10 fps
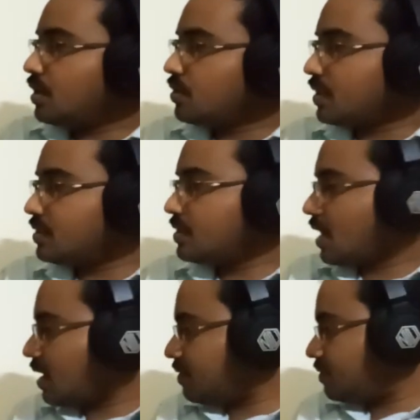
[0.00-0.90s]
You can see
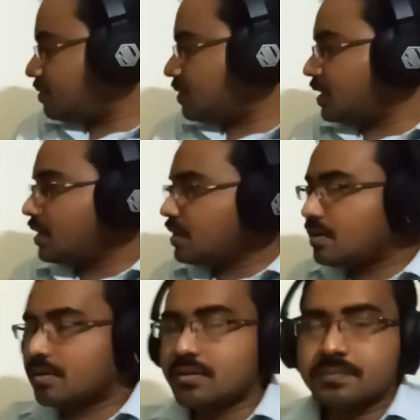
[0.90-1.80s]
I have written
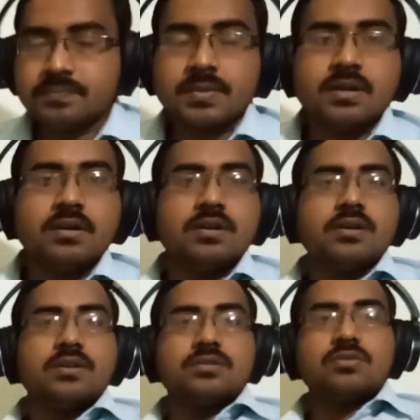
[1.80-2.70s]
here.
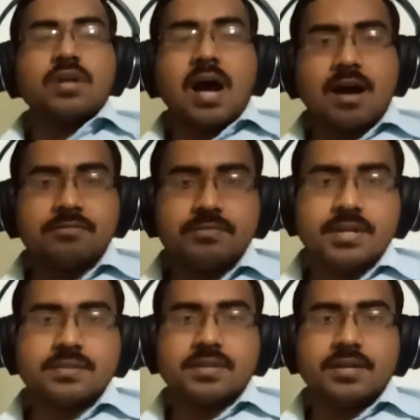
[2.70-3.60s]
So the
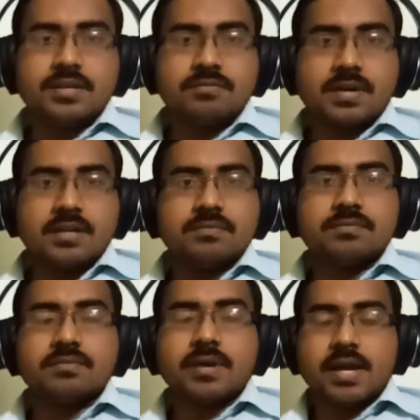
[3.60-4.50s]
halfway is 85
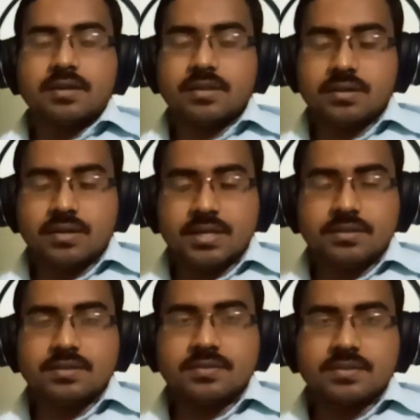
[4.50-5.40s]
and
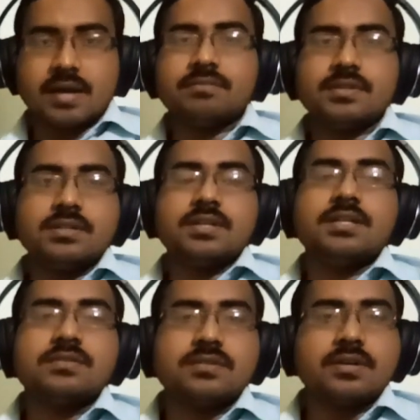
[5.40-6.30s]
87
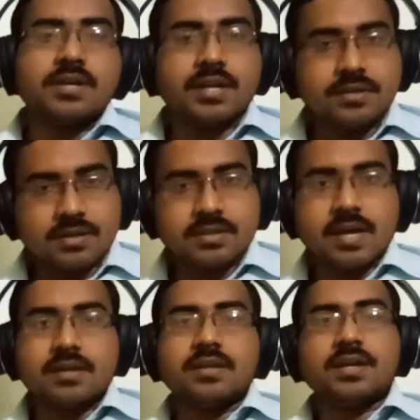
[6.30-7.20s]
is greater
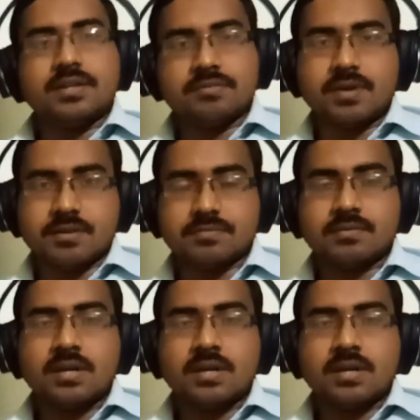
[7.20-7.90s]
than 85.